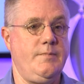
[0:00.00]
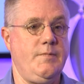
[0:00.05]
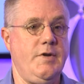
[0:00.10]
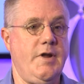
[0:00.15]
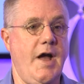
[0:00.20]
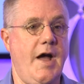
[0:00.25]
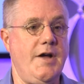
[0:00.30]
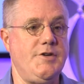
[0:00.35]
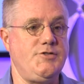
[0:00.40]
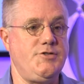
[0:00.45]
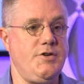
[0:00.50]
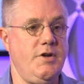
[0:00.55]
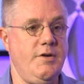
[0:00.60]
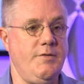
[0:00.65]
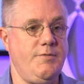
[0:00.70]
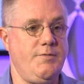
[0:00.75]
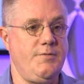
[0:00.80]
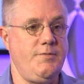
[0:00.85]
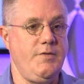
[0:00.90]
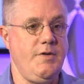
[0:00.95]
Gosh,
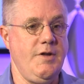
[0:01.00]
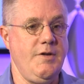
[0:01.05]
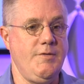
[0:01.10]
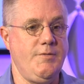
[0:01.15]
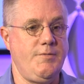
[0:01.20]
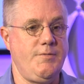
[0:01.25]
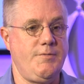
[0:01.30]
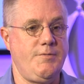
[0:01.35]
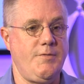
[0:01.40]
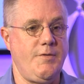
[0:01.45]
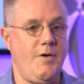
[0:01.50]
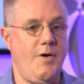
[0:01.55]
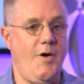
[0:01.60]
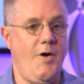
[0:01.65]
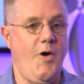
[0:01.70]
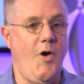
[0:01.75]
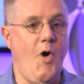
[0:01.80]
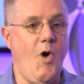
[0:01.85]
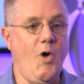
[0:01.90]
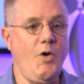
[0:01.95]
if
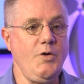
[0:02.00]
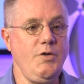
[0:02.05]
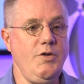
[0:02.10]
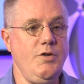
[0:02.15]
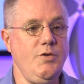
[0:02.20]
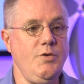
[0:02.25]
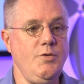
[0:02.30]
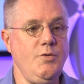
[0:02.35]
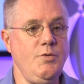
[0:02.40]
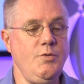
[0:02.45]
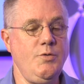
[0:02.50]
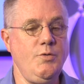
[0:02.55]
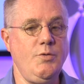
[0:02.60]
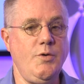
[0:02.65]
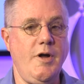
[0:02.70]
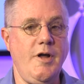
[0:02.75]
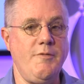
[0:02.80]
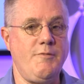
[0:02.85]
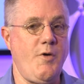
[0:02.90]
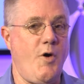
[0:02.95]
all you
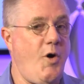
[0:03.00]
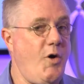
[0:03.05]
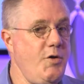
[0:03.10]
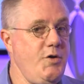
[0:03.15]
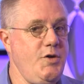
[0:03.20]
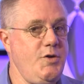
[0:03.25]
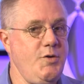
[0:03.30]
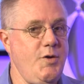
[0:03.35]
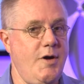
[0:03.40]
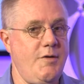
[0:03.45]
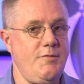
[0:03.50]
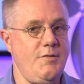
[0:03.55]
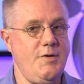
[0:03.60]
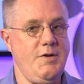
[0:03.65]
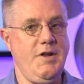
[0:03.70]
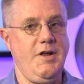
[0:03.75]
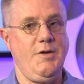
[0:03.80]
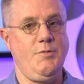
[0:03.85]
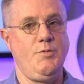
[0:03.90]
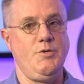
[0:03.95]
ever
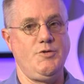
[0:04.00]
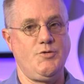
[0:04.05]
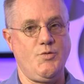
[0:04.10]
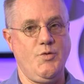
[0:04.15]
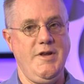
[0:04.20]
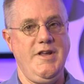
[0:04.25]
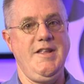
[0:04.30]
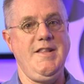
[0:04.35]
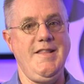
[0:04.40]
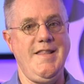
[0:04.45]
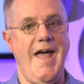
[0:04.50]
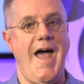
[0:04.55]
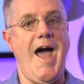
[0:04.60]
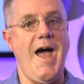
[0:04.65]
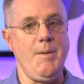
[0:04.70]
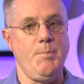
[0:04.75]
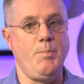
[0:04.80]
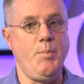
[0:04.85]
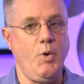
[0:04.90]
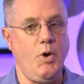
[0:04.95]
did was read
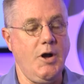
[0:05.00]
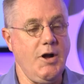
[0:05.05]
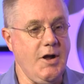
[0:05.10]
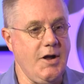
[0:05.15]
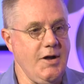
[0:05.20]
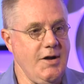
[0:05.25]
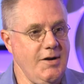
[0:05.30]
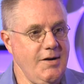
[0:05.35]
that book,